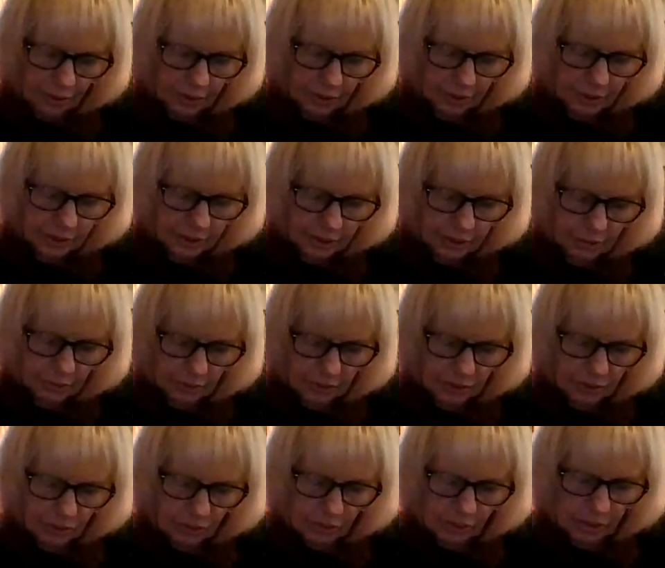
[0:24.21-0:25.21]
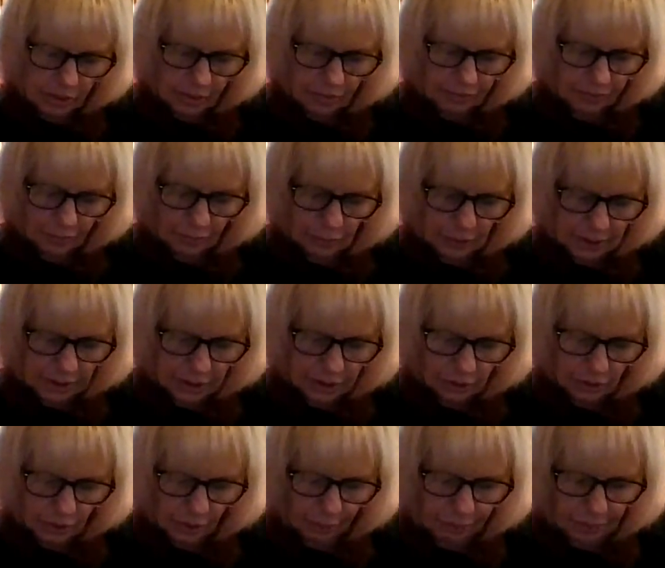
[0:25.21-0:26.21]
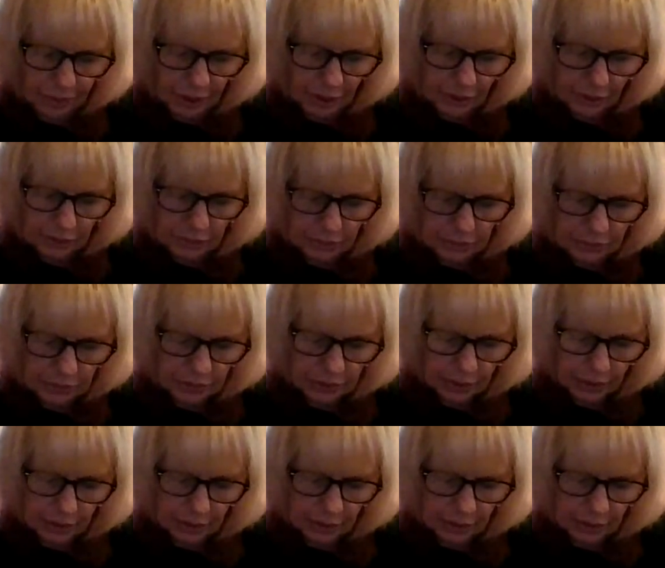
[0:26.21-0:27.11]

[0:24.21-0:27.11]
Let's see what's going on for my Scorpios.